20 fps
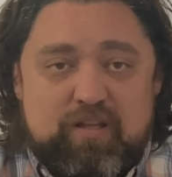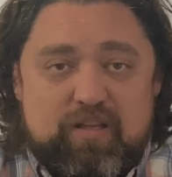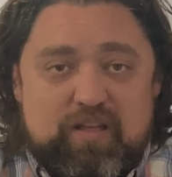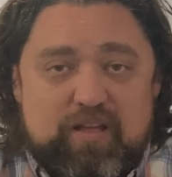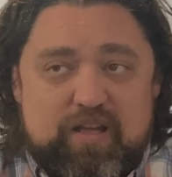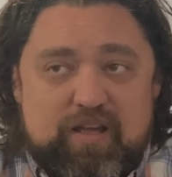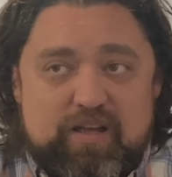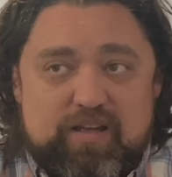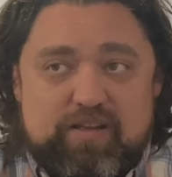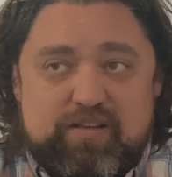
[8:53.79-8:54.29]
It
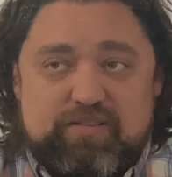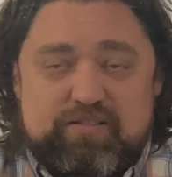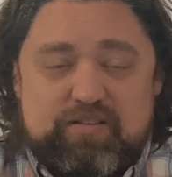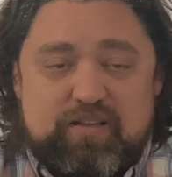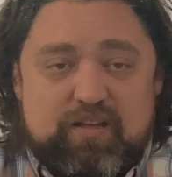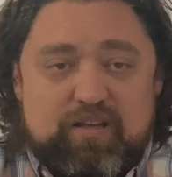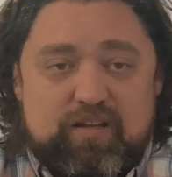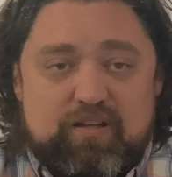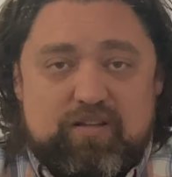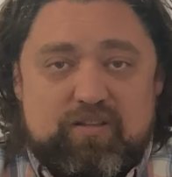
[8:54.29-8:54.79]
has
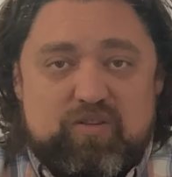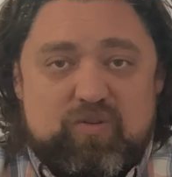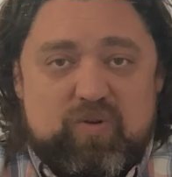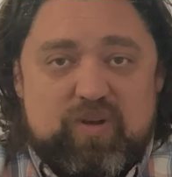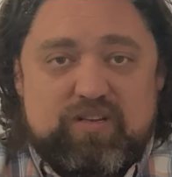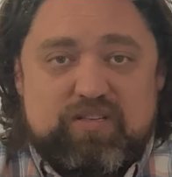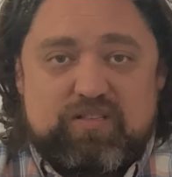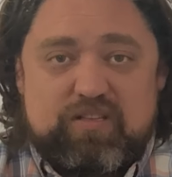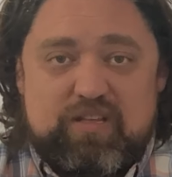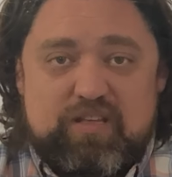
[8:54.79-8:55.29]

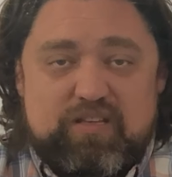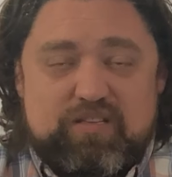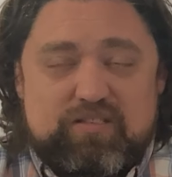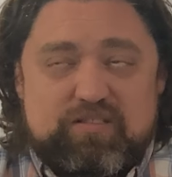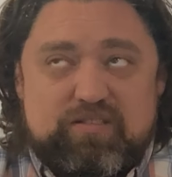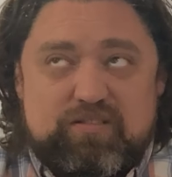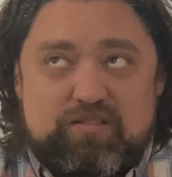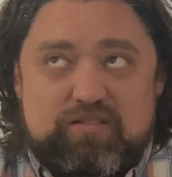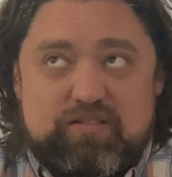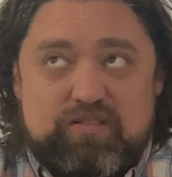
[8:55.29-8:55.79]
UHD
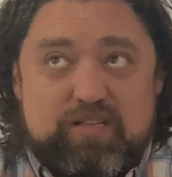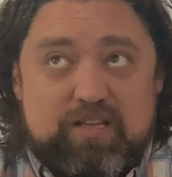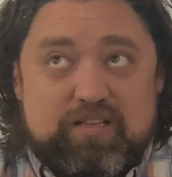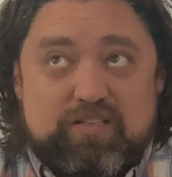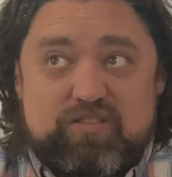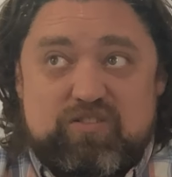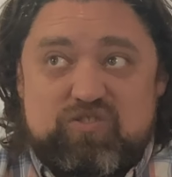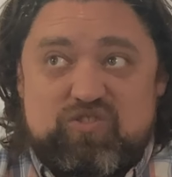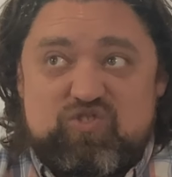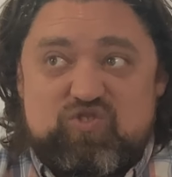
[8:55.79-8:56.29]

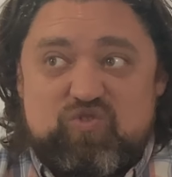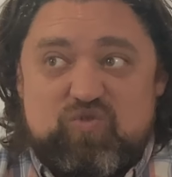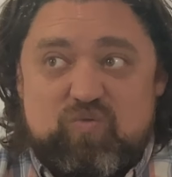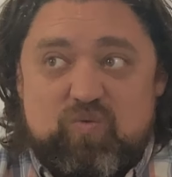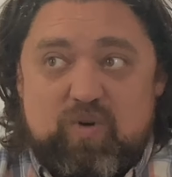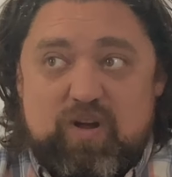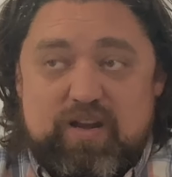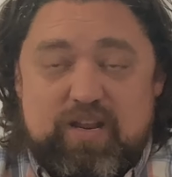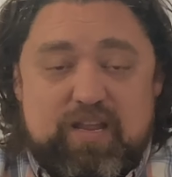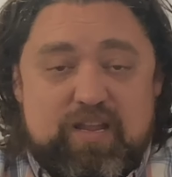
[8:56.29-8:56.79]

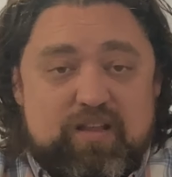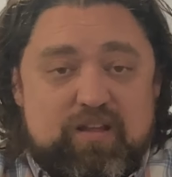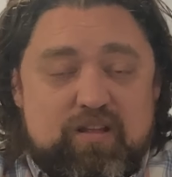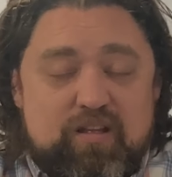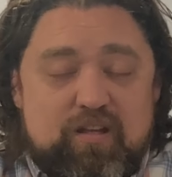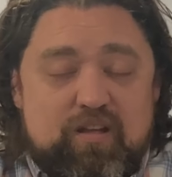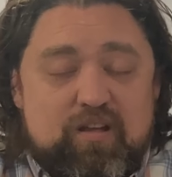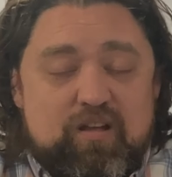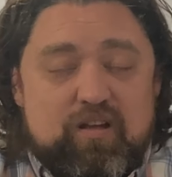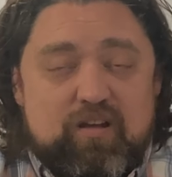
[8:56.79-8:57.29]
620,
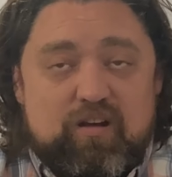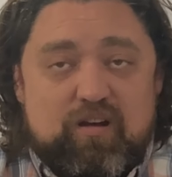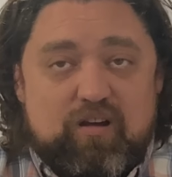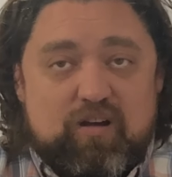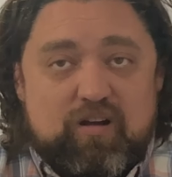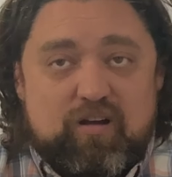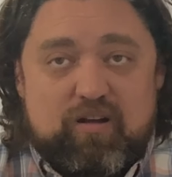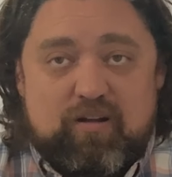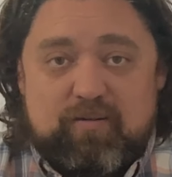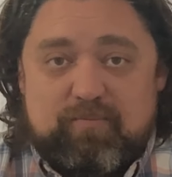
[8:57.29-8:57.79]

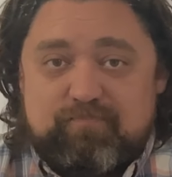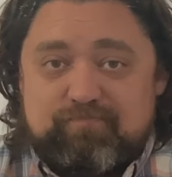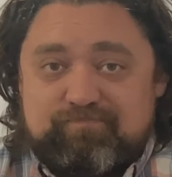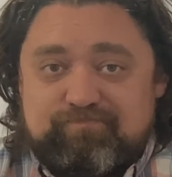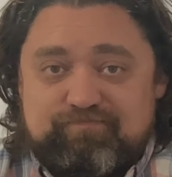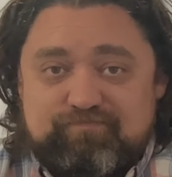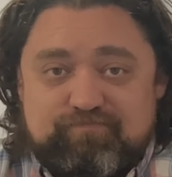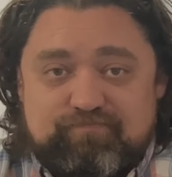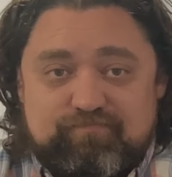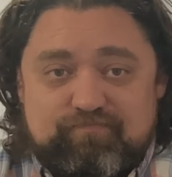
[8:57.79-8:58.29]

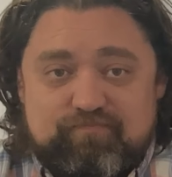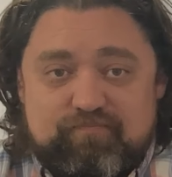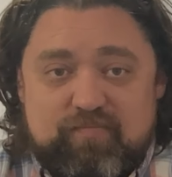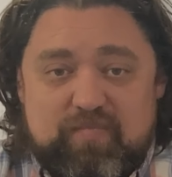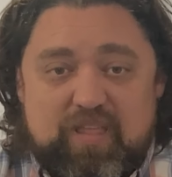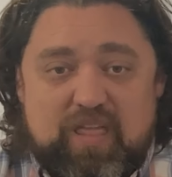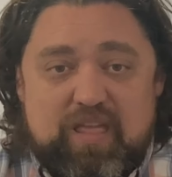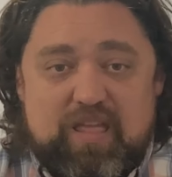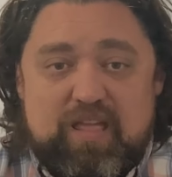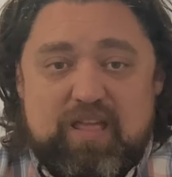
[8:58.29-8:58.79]

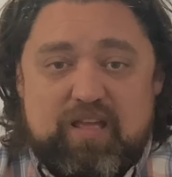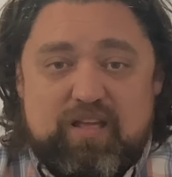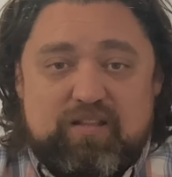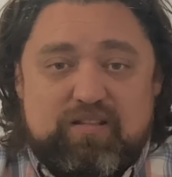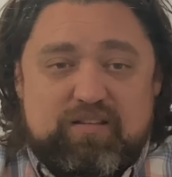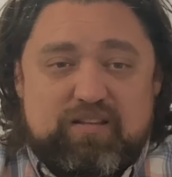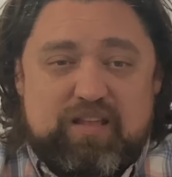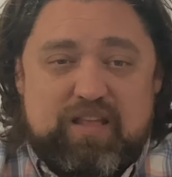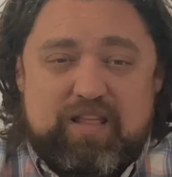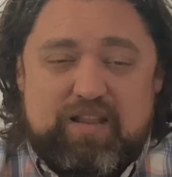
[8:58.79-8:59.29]

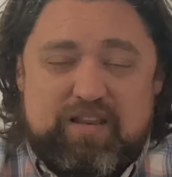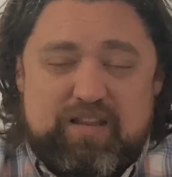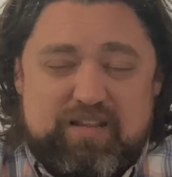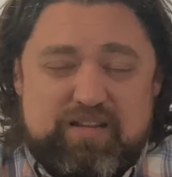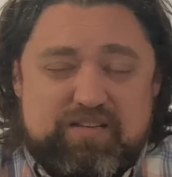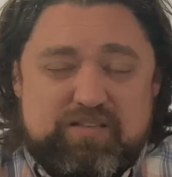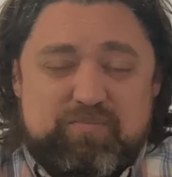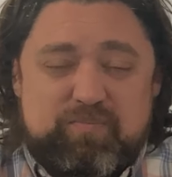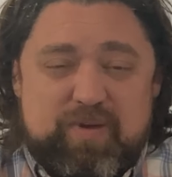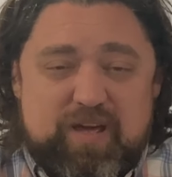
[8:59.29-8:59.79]
and it
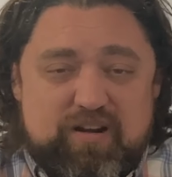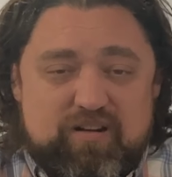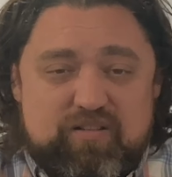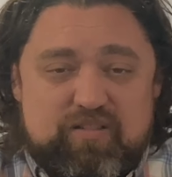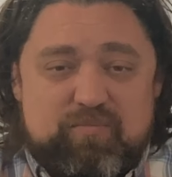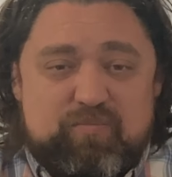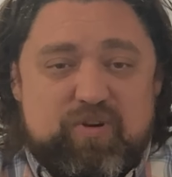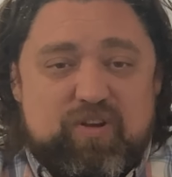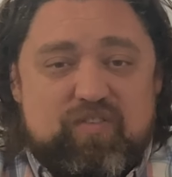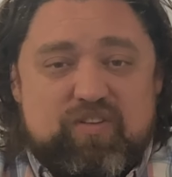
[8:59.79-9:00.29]
is better
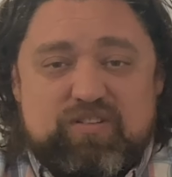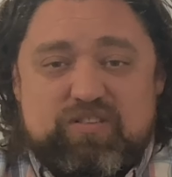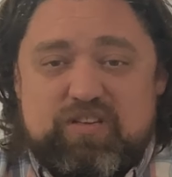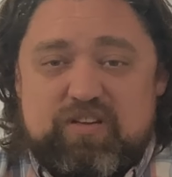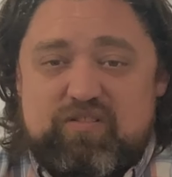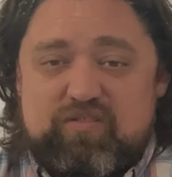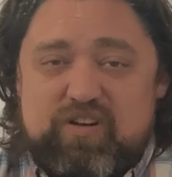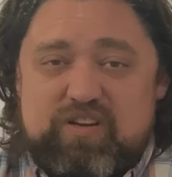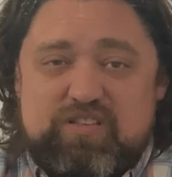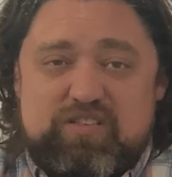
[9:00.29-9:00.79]
than previous
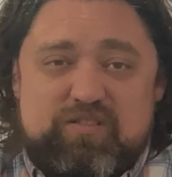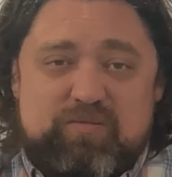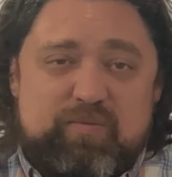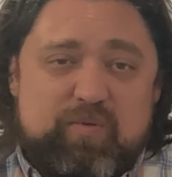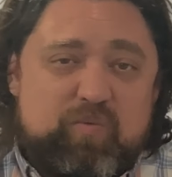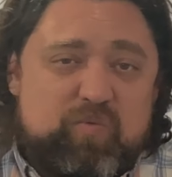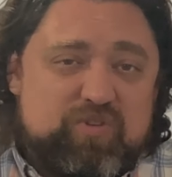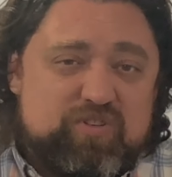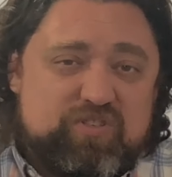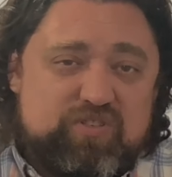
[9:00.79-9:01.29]
generations,
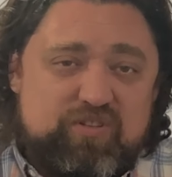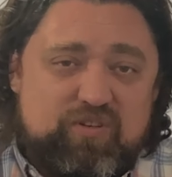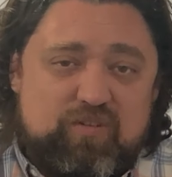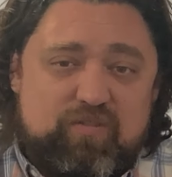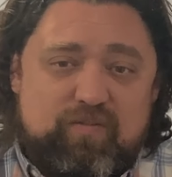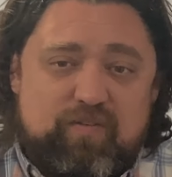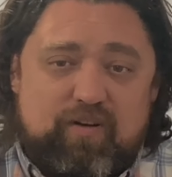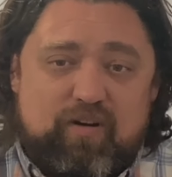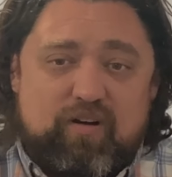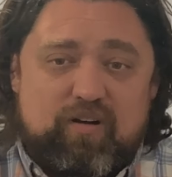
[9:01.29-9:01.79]
but we're still
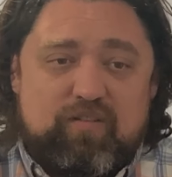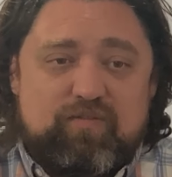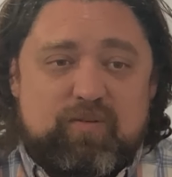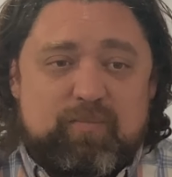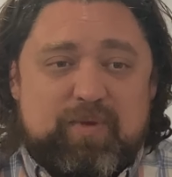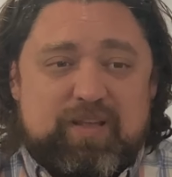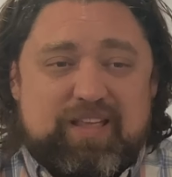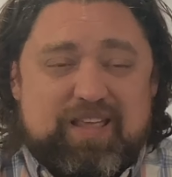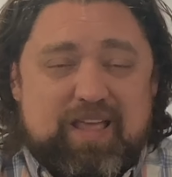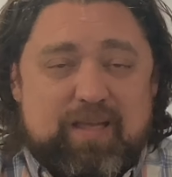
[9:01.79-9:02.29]
far
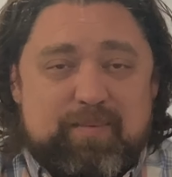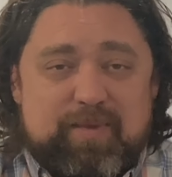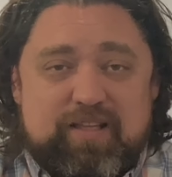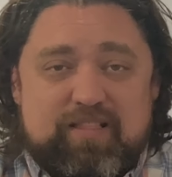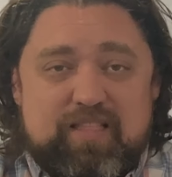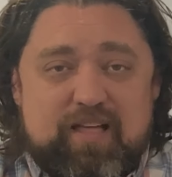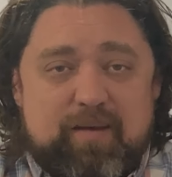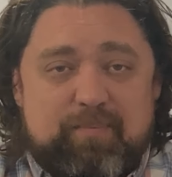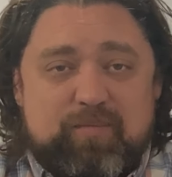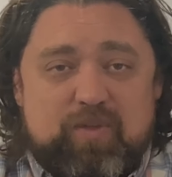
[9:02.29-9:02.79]
from a
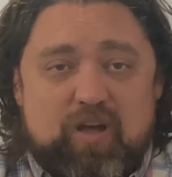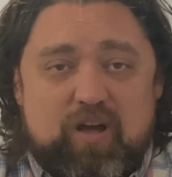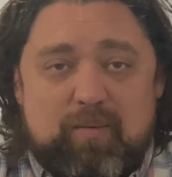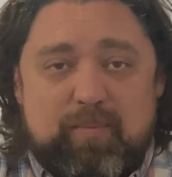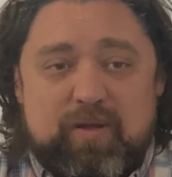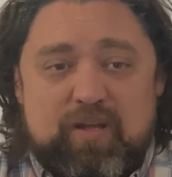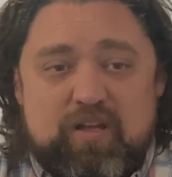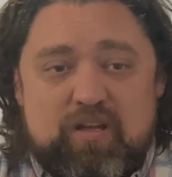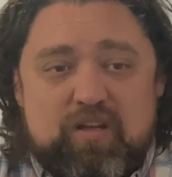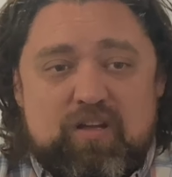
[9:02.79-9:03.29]
gaming
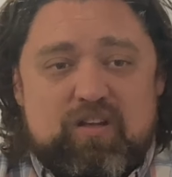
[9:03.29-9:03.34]
laptop.